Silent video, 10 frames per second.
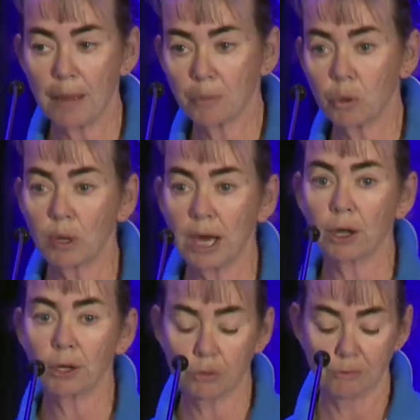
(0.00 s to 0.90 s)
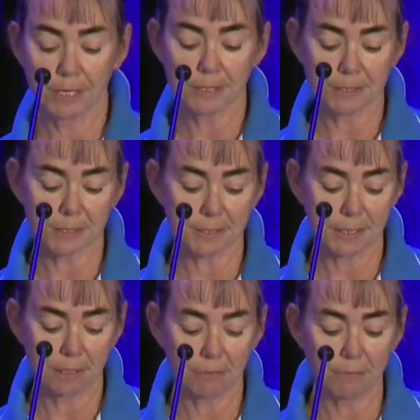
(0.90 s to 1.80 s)
call our local vets to
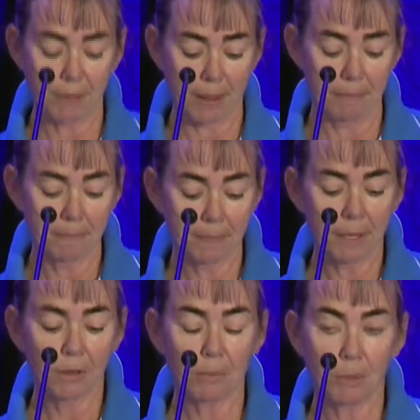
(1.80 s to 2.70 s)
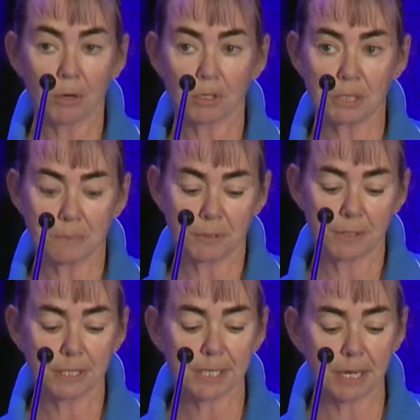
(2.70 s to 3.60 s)
see if the microchip's on
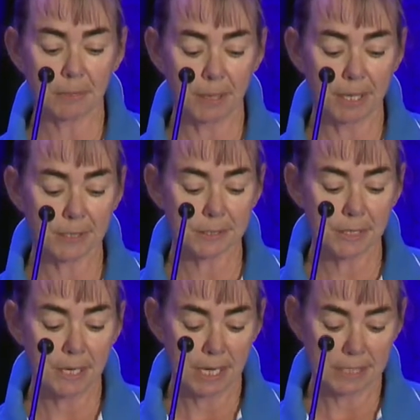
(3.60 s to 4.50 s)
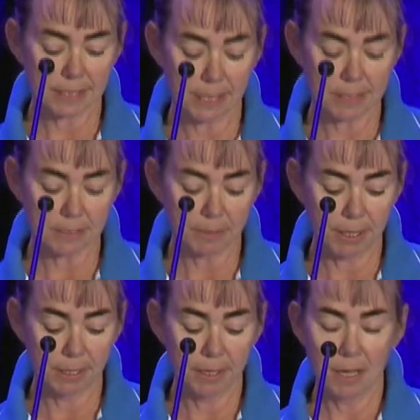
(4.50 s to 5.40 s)
their database as a
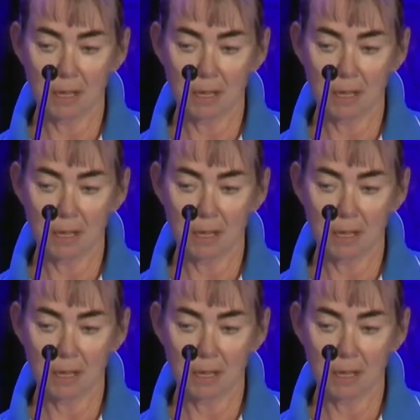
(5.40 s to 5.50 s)
customer.